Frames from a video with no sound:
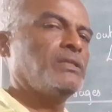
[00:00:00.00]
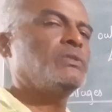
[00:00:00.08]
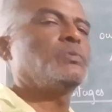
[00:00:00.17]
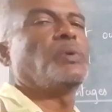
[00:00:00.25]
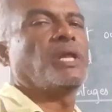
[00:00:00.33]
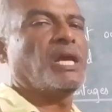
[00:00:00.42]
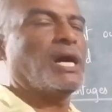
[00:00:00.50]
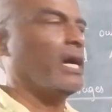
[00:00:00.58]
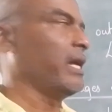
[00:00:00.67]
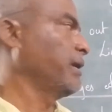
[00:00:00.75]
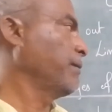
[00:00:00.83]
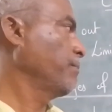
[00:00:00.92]
is very
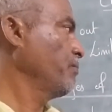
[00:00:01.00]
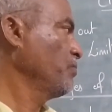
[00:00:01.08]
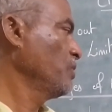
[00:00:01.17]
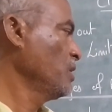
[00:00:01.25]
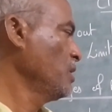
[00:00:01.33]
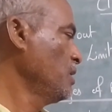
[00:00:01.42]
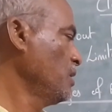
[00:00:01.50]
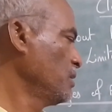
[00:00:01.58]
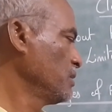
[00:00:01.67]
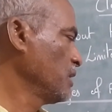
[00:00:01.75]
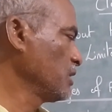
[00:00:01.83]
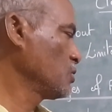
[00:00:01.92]
high.
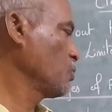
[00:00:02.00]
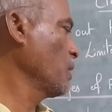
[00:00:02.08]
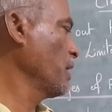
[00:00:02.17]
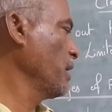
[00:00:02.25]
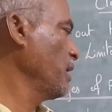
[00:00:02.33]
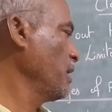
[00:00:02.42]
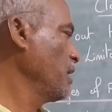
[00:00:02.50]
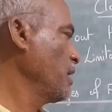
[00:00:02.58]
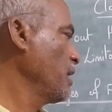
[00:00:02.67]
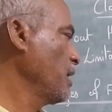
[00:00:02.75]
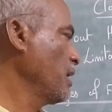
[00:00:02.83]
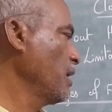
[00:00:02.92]
That's why
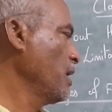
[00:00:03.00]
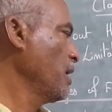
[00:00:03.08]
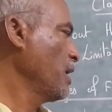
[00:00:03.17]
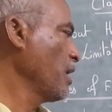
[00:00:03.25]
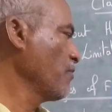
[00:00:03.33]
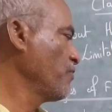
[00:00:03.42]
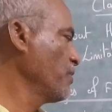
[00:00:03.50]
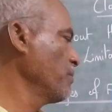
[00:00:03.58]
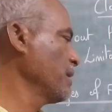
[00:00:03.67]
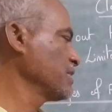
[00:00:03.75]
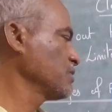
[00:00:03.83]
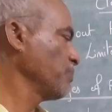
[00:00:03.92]

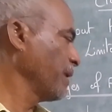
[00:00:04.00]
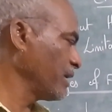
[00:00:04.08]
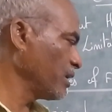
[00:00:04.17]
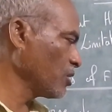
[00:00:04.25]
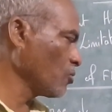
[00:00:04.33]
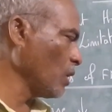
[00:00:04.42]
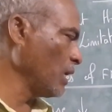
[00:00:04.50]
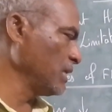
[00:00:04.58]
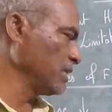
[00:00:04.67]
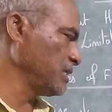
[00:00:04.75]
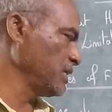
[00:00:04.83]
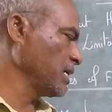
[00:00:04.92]
FM has better
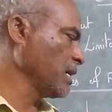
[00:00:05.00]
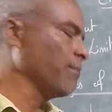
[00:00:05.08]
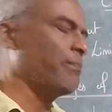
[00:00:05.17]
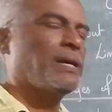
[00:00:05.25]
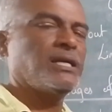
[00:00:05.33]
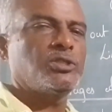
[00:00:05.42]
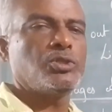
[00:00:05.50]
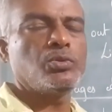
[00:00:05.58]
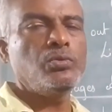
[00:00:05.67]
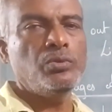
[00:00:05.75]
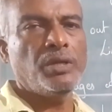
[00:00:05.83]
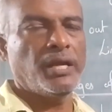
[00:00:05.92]
quality compared
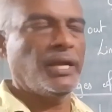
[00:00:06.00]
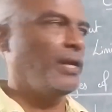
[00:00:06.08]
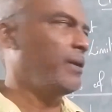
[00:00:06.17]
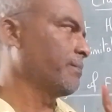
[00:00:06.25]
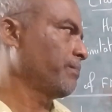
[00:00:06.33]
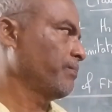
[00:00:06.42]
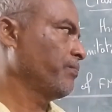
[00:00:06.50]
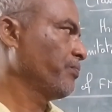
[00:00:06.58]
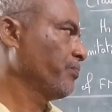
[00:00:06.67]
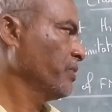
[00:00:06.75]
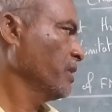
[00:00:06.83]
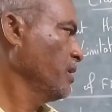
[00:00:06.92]
to AM.
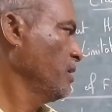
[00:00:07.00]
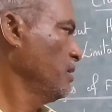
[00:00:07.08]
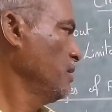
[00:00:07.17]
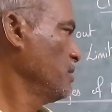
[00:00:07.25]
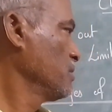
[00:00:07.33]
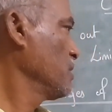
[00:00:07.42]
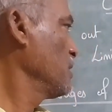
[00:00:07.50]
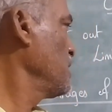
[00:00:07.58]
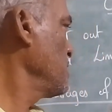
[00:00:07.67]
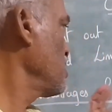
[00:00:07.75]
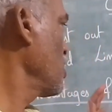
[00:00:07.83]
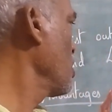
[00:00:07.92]

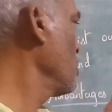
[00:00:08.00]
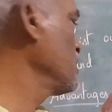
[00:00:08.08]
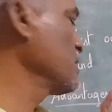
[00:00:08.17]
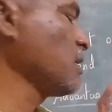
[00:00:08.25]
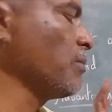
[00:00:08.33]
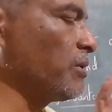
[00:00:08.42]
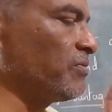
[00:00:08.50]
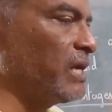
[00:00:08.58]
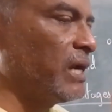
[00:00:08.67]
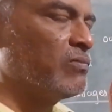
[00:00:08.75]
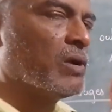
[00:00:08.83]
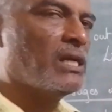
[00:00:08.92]
So these are all some
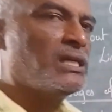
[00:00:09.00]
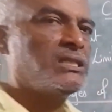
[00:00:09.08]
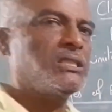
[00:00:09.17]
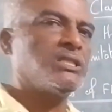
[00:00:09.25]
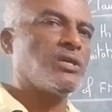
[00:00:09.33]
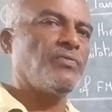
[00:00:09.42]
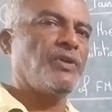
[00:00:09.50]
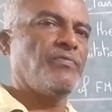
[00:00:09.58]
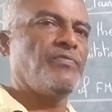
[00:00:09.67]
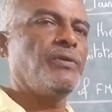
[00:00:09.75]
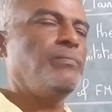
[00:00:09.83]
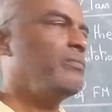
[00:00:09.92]
of the advantages of
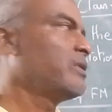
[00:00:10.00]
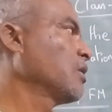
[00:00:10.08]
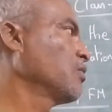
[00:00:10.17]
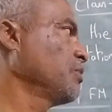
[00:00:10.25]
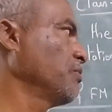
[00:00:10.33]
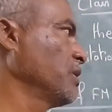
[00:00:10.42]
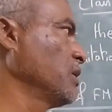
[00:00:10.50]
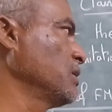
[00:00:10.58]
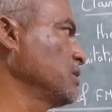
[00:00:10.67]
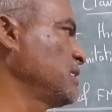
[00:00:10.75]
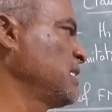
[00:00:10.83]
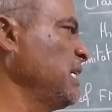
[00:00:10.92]
FM. Now we
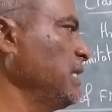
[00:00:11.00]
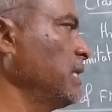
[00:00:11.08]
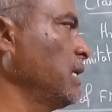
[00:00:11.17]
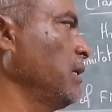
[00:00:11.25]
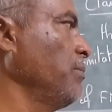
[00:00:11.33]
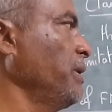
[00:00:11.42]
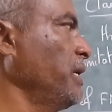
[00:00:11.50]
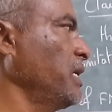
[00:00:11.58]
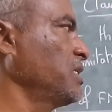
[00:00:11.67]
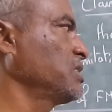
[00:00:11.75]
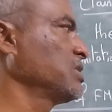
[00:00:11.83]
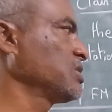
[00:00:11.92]
will see the
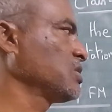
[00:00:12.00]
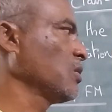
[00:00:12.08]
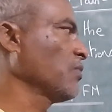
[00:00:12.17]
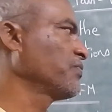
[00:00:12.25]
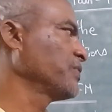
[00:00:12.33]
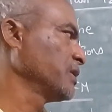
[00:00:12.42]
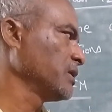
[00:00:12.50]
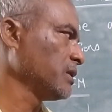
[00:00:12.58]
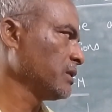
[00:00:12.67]
limitations of